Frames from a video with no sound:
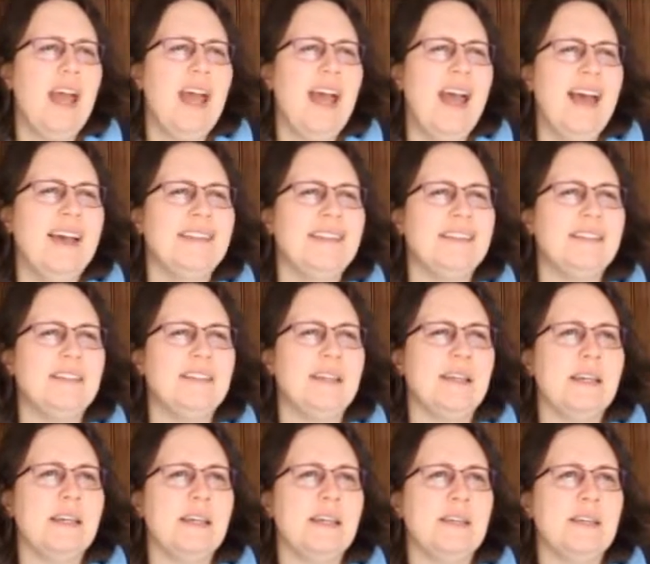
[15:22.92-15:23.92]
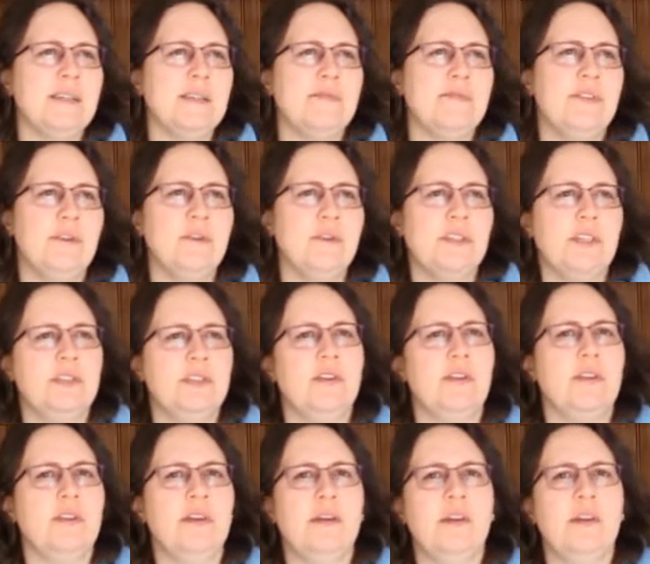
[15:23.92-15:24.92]
And it focuses
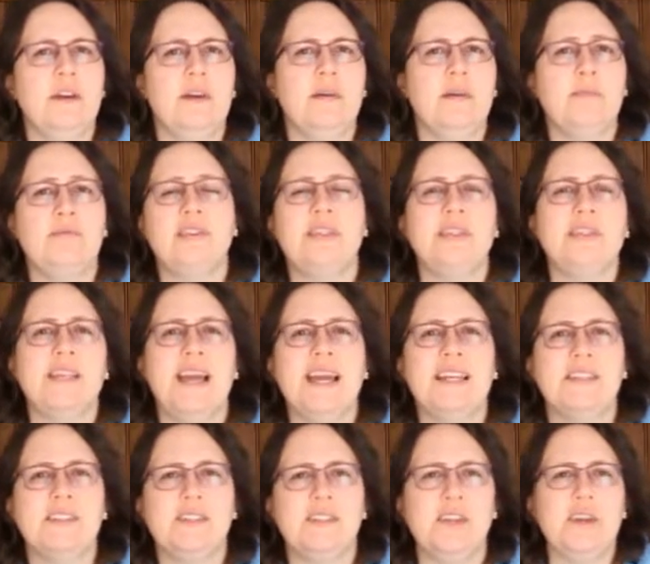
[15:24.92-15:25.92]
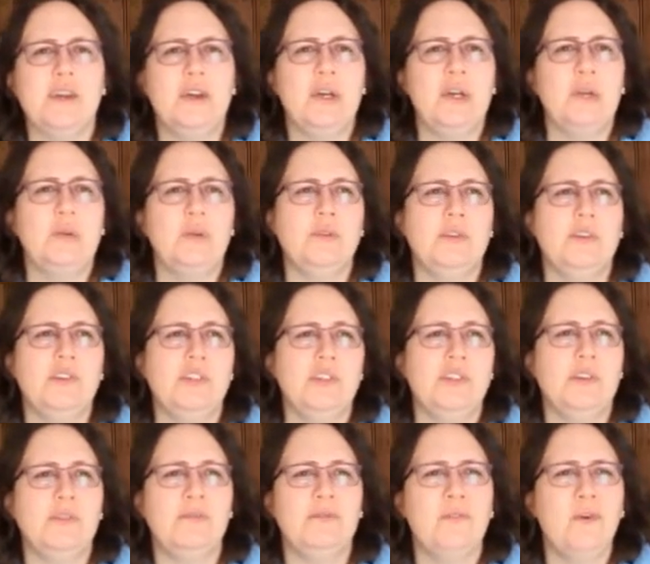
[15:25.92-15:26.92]
on the princess she's
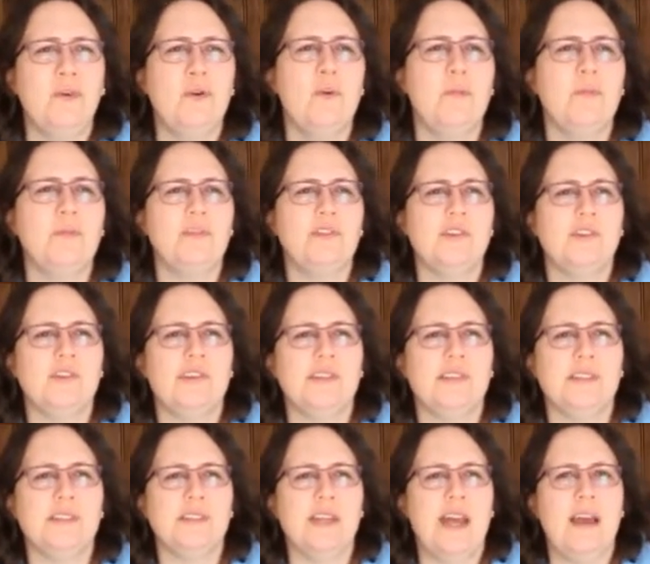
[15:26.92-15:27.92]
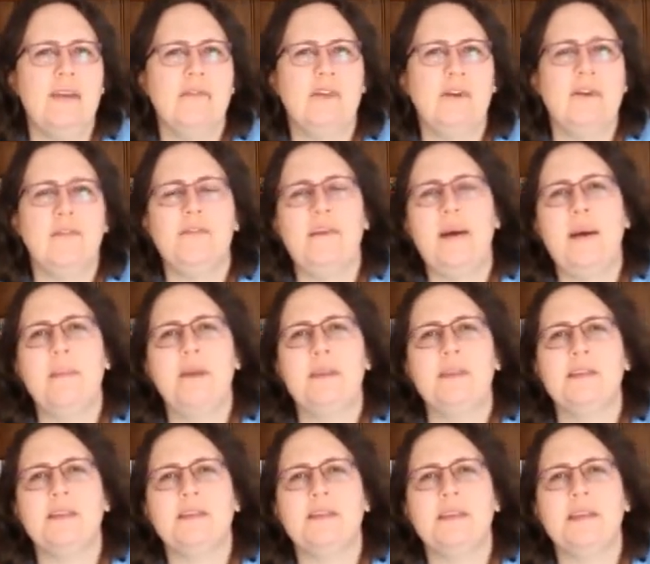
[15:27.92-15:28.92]
deformed. She doesn't have her
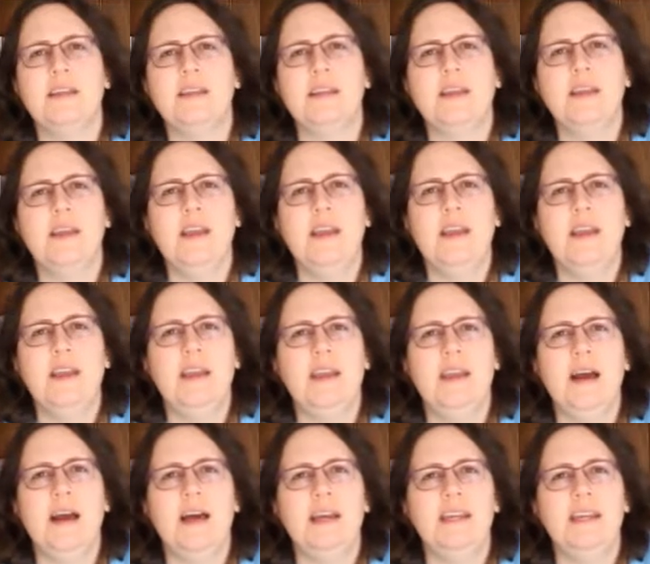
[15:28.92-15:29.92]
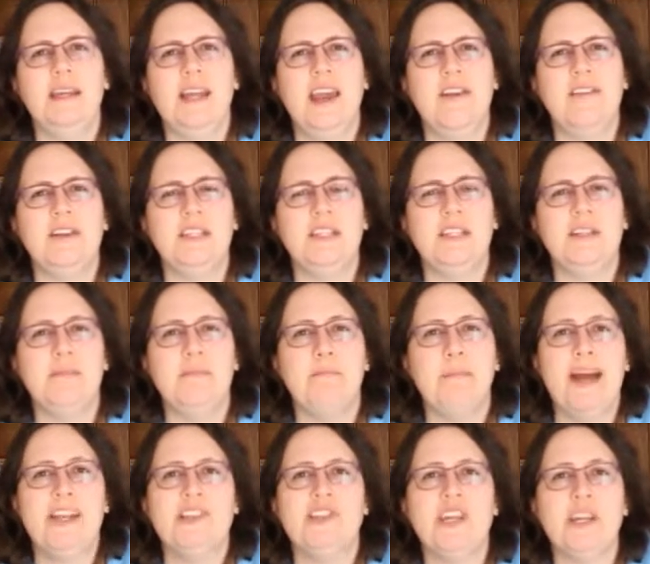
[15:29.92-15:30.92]
family's inherited
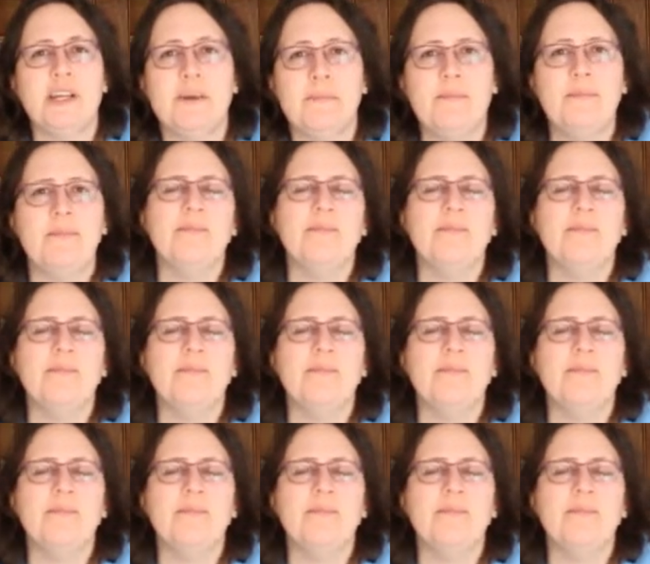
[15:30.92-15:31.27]
magic,